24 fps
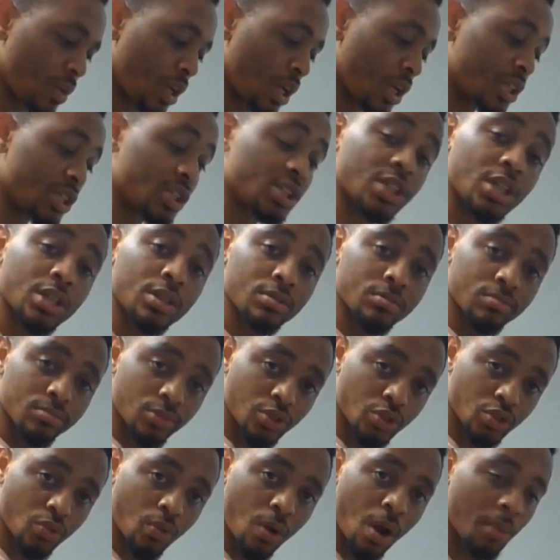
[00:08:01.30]
then
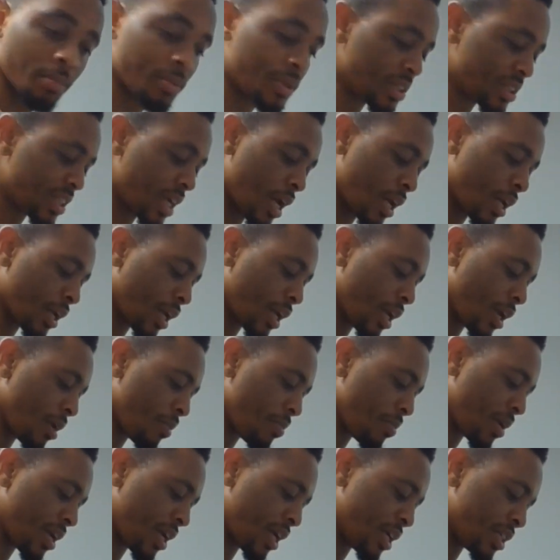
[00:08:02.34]
scrub this out
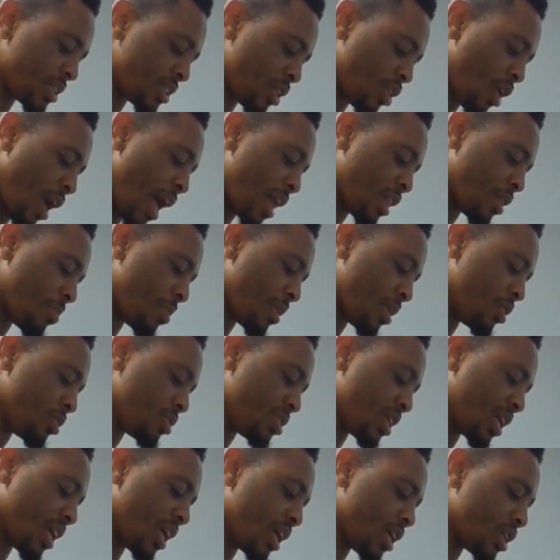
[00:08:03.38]
again because it'll have to be
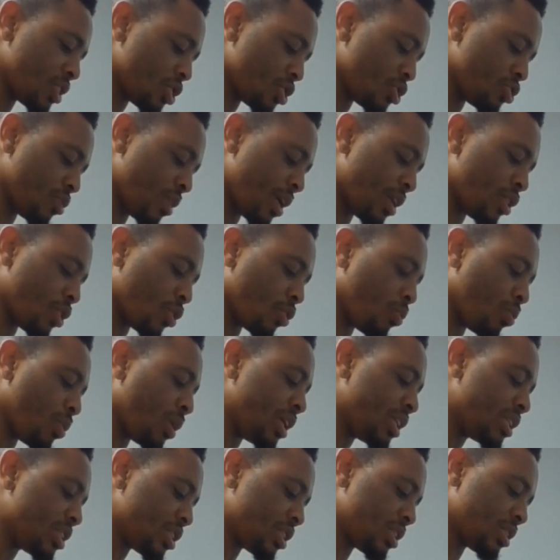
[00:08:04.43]
used again to drain the
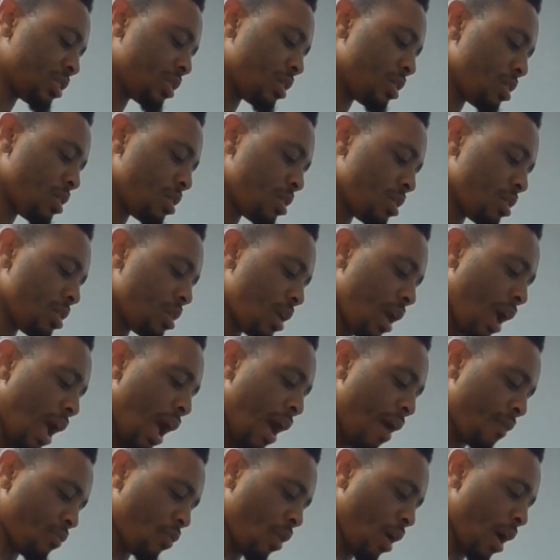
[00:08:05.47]
grease
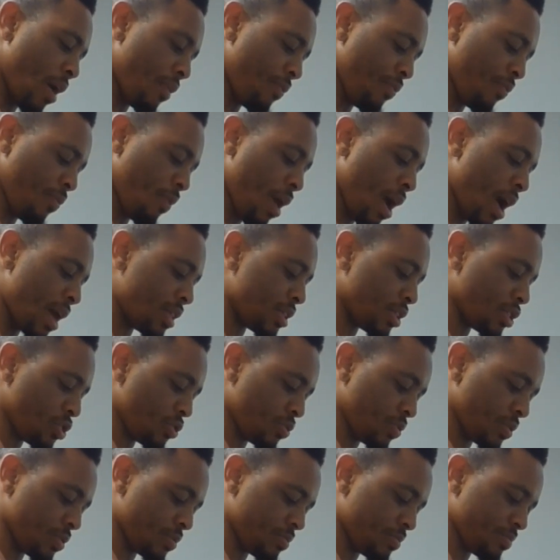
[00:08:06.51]
after I fry the
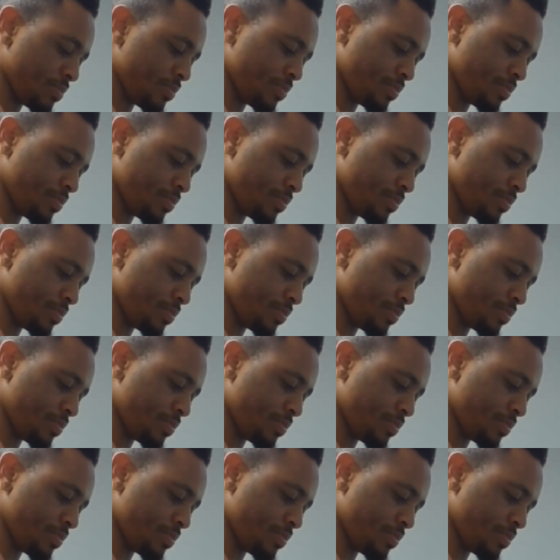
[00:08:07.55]
shrimp.